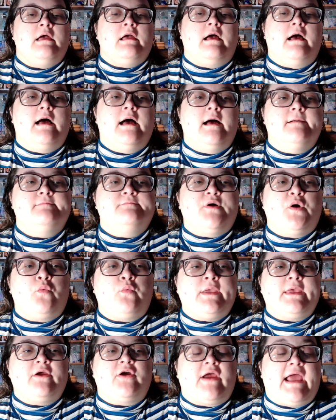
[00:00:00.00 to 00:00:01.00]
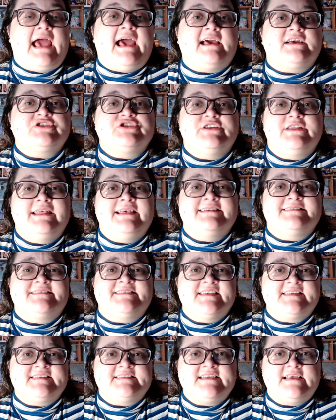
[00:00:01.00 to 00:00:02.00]
but we are actually a
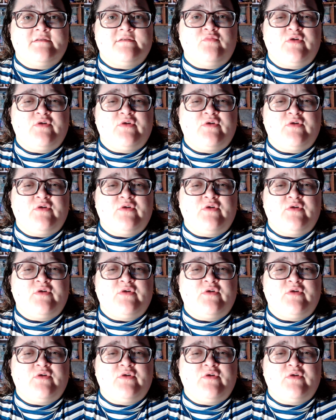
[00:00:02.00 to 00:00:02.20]
system.